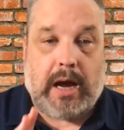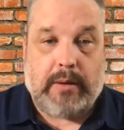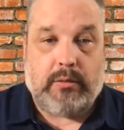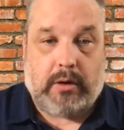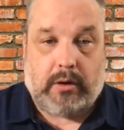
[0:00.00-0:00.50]

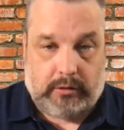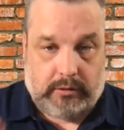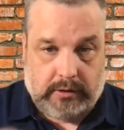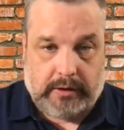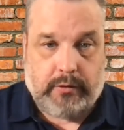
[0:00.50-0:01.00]

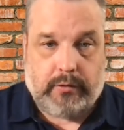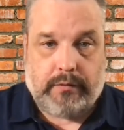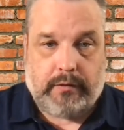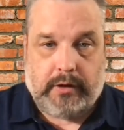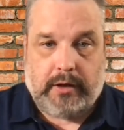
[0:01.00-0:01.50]

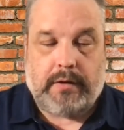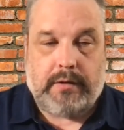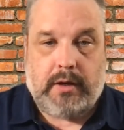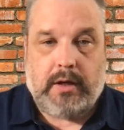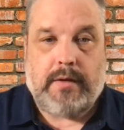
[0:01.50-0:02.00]
Click on
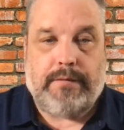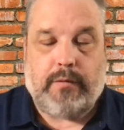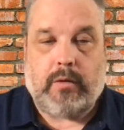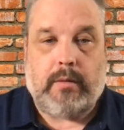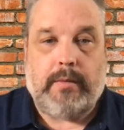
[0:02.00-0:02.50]
the
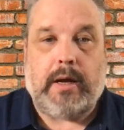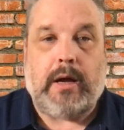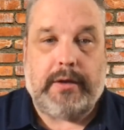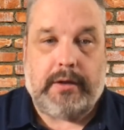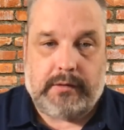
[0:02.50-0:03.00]
form.
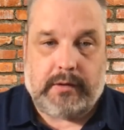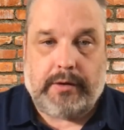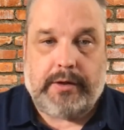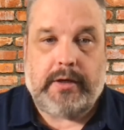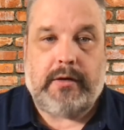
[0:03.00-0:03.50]
I'll get
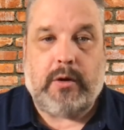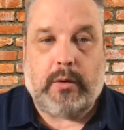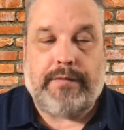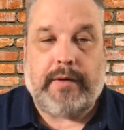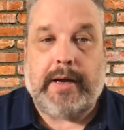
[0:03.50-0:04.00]
it
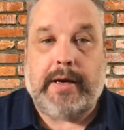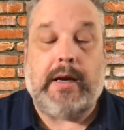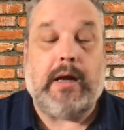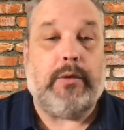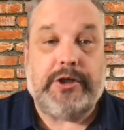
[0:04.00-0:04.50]
notified,
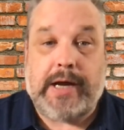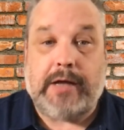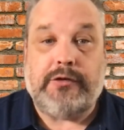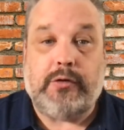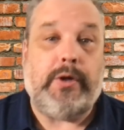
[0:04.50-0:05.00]
and I'll reach
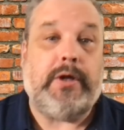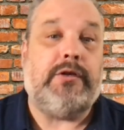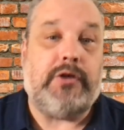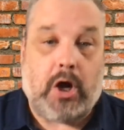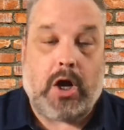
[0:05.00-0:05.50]
out to you, and we can
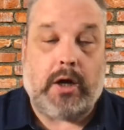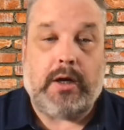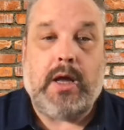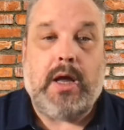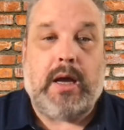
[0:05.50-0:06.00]
talk
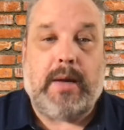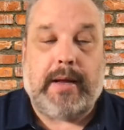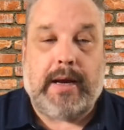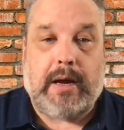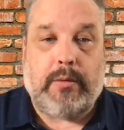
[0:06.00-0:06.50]

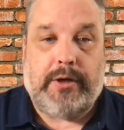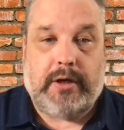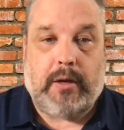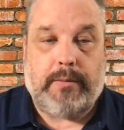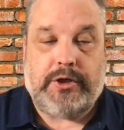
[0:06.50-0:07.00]
about how we can
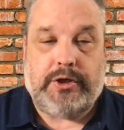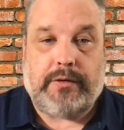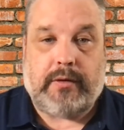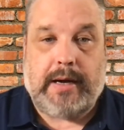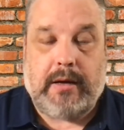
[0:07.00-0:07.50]
help each
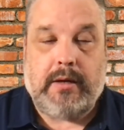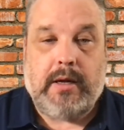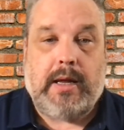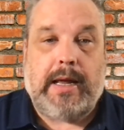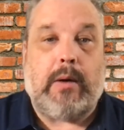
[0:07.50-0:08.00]
other out,
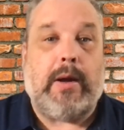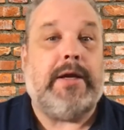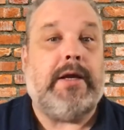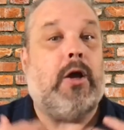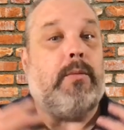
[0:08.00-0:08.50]
how I
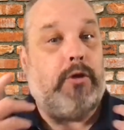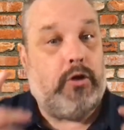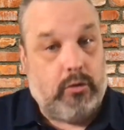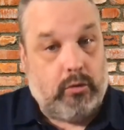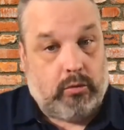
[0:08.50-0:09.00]
can help
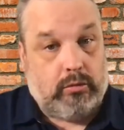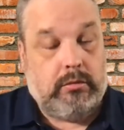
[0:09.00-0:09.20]
you